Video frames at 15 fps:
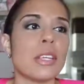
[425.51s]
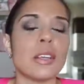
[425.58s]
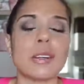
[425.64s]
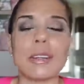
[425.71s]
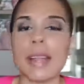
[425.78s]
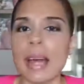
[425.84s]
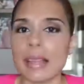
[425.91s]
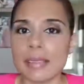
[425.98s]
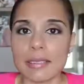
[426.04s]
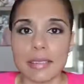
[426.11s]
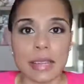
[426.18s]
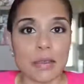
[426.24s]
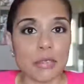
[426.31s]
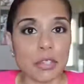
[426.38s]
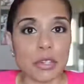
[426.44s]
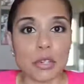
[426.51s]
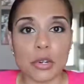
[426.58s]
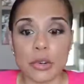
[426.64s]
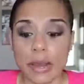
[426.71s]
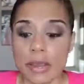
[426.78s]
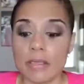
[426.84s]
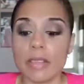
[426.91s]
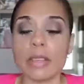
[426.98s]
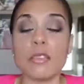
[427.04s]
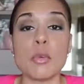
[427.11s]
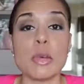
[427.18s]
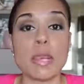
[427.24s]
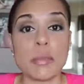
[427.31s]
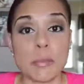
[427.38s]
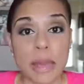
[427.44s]
You're not a slave to your cravings.
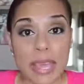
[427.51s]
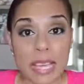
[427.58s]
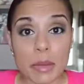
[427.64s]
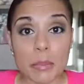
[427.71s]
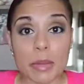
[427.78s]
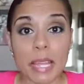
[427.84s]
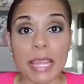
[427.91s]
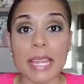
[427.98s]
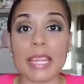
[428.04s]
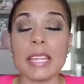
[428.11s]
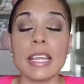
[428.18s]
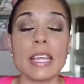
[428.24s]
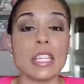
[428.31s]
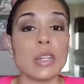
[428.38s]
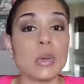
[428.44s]
You can make a plan,